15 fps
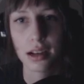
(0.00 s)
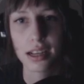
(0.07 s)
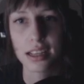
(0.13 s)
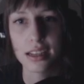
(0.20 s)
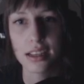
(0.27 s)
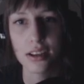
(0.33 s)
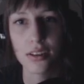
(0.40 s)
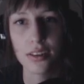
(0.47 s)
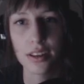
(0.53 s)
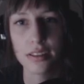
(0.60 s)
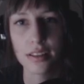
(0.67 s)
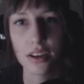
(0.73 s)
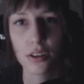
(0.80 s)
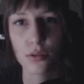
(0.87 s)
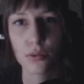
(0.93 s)
I can hear
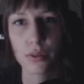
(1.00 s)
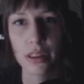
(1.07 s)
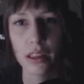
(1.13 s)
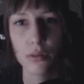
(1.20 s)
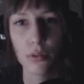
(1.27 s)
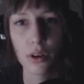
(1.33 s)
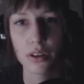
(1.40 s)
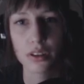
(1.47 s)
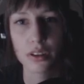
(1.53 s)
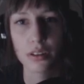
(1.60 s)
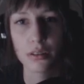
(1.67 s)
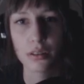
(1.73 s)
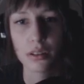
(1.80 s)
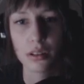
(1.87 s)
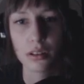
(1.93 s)
things I don't really want
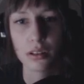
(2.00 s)
to.